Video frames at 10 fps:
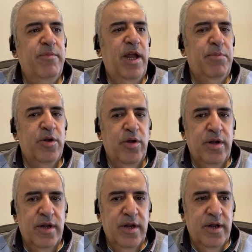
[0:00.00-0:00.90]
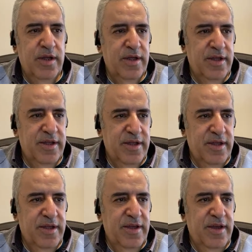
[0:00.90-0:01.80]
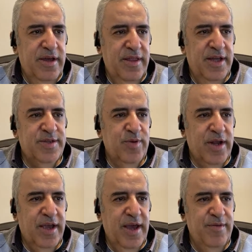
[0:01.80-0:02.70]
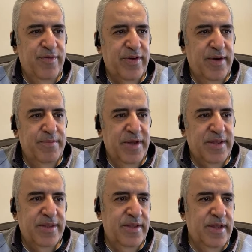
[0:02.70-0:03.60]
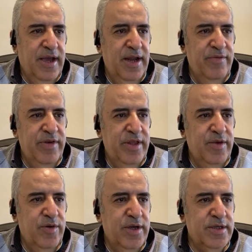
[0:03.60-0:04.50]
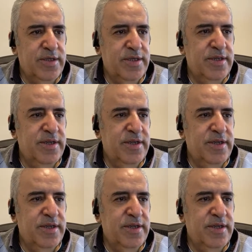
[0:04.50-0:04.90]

Lebanon. That's where I came from, but I live in the US.